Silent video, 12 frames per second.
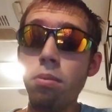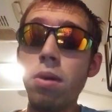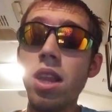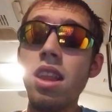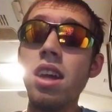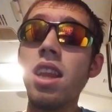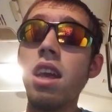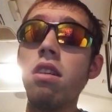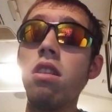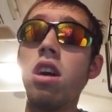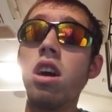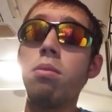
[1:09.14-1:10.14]
But then they
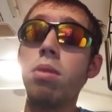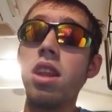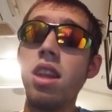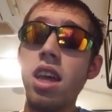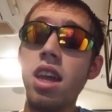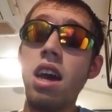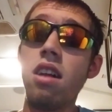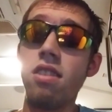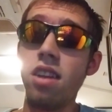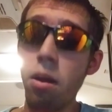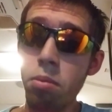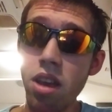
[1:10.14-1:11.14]
but then they announced
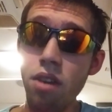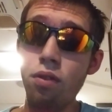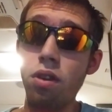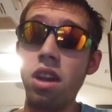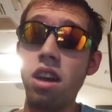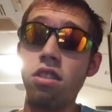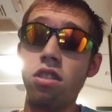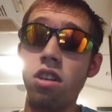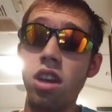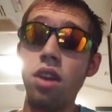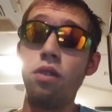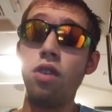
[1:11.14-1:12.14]
an update for
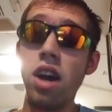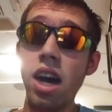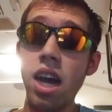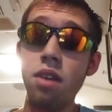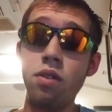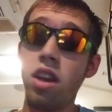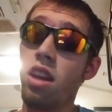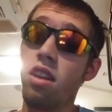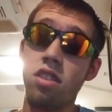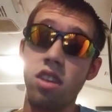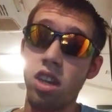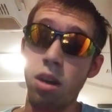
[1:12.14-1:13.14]
NASCAR Heat 5, and it
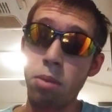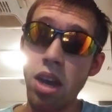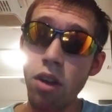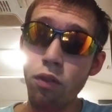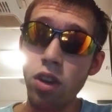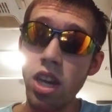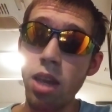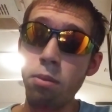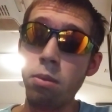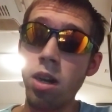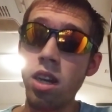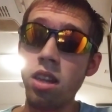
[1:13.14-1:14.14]
doesn't come out for eight
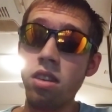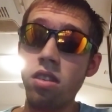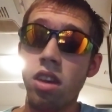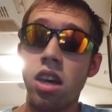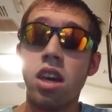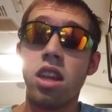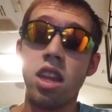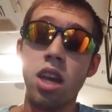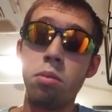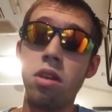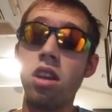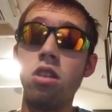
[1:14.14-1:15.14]
months. The
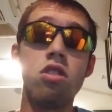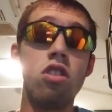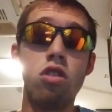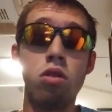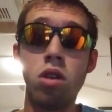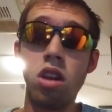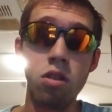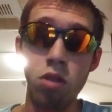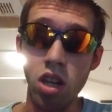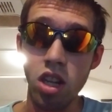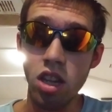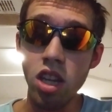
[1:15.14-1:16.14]
update goes to
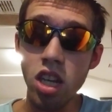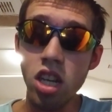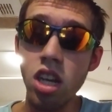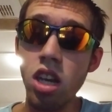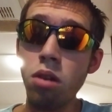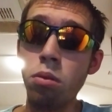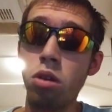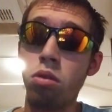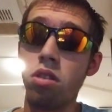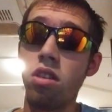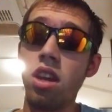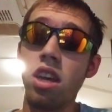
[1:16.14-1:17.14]
21 Ignition, which
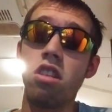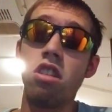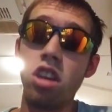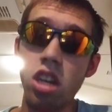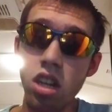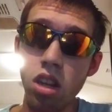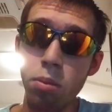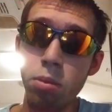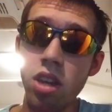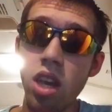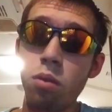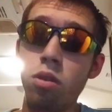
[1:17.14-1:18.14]
was the next gen
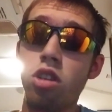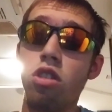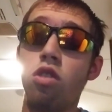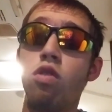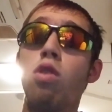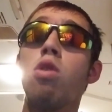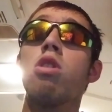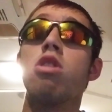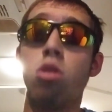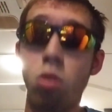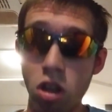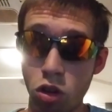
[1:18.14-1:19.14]
update, which was for
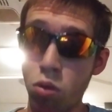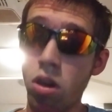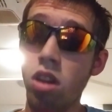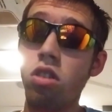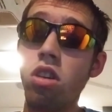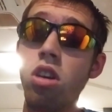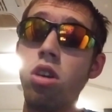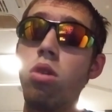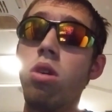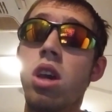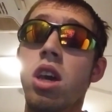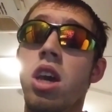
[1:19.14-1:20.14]

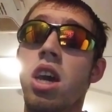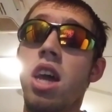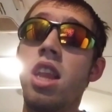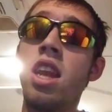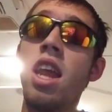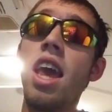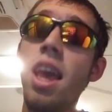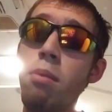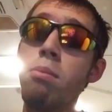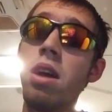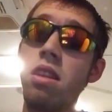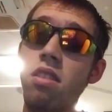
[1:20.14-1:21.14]
2022. And then eight
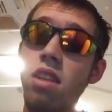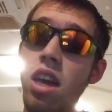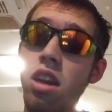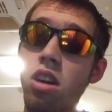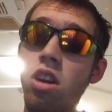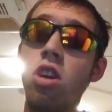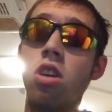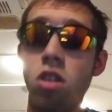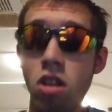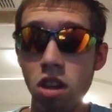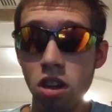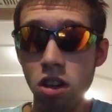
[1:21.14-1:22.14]
months later,
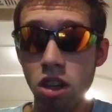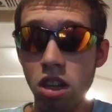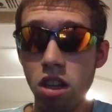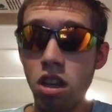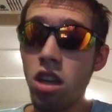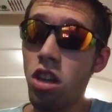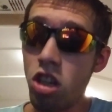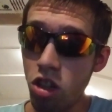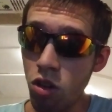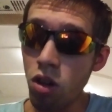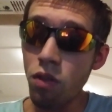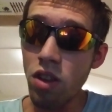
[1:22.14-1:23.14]
earlier in, in
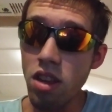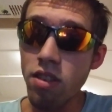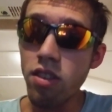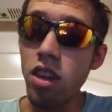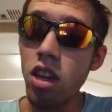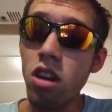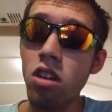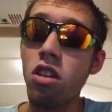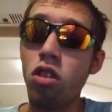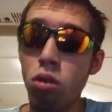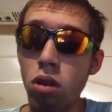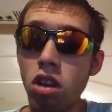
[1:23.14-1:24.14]
June of this year, the
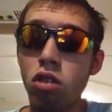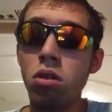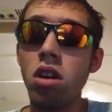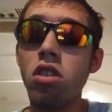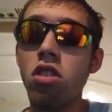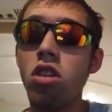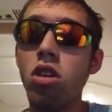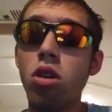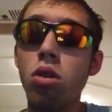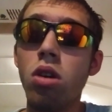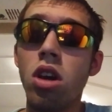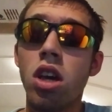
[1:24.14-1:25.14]

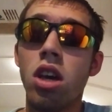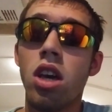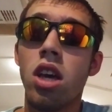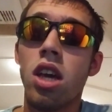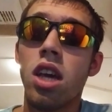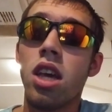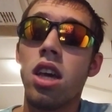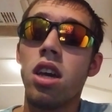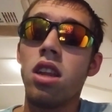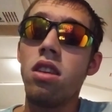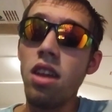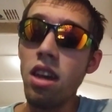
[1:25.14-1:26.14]
2022
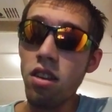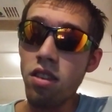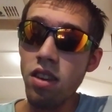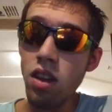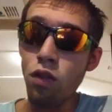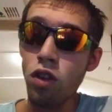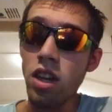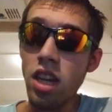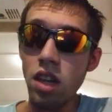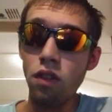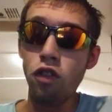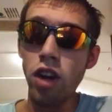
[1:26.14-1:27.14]
DLC for
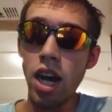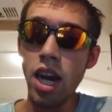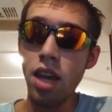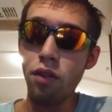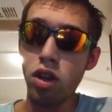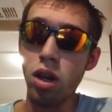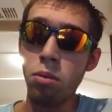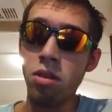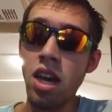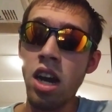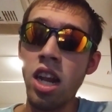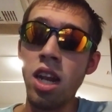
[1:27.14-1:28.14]
Heat 5 comes
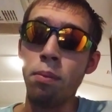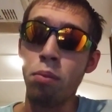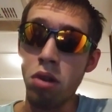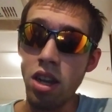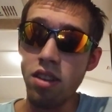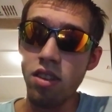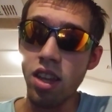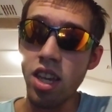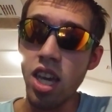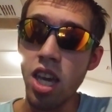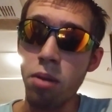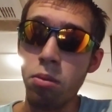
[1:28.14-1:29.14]
out and it breaks the
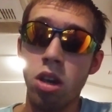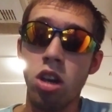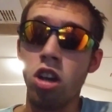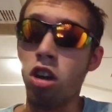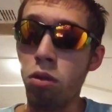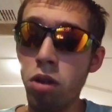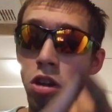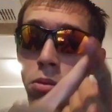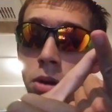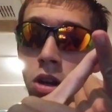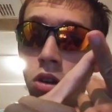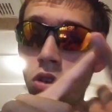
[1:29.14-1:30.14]
game career
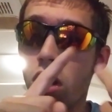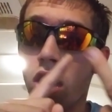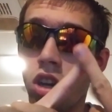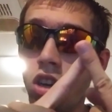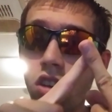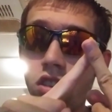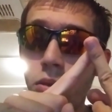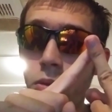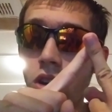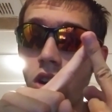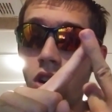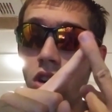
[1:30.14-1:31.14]
mode, custom
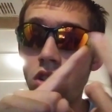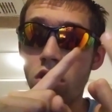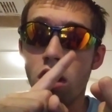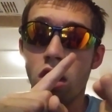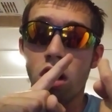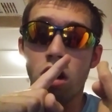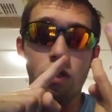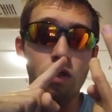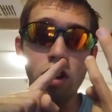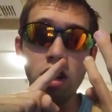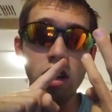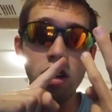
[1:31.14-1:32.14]
cars,
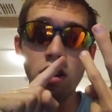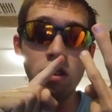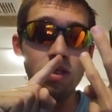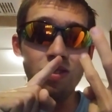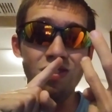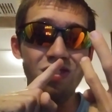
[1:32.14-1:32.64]
freaking